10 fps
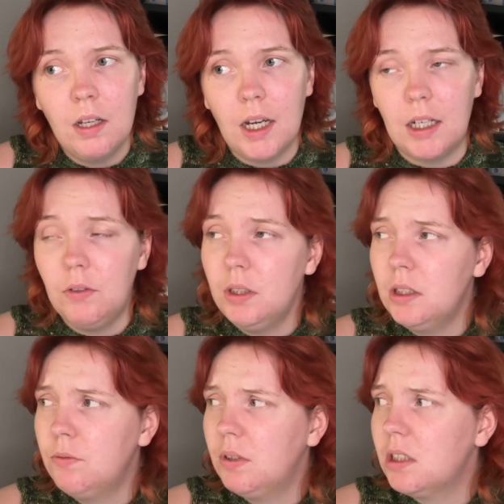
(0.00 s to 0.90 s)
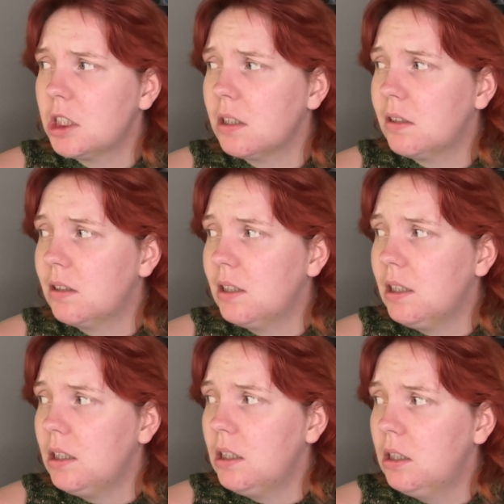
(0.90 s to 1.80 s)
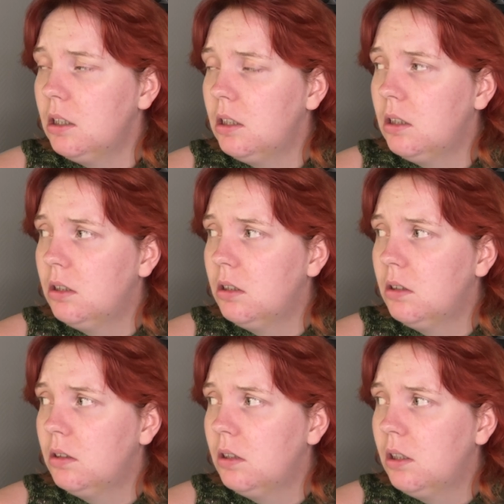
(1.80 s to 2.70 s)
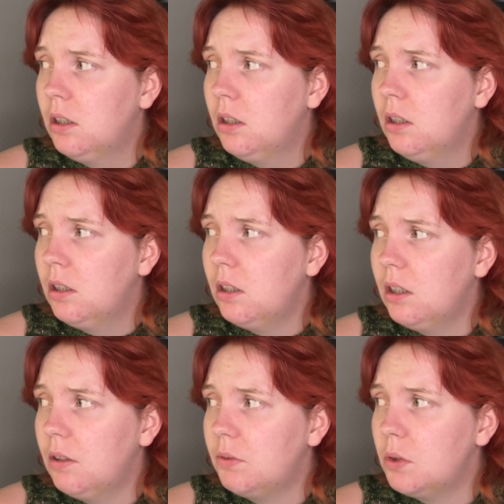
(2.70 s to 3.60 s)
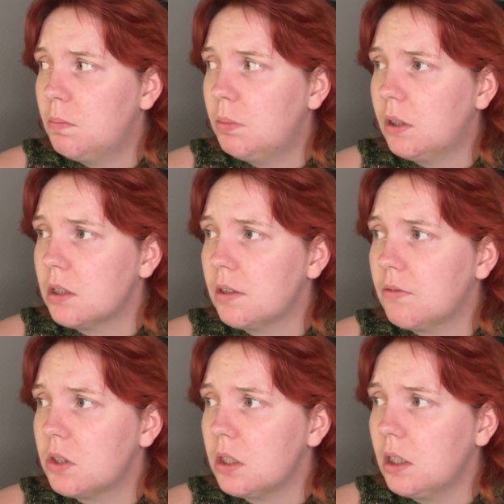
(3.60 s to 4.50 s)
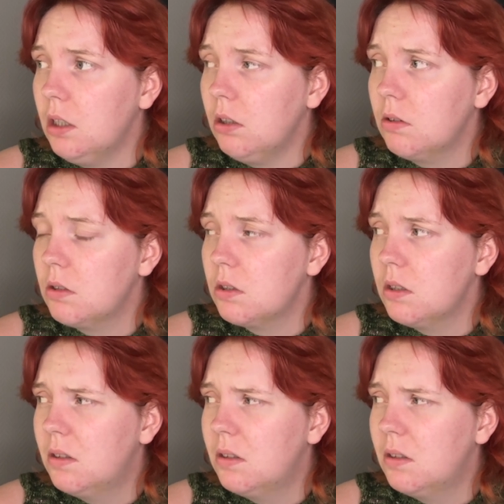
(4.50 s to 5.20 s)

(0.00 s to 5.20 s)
I know I did finish a tee and a few pairs of socks.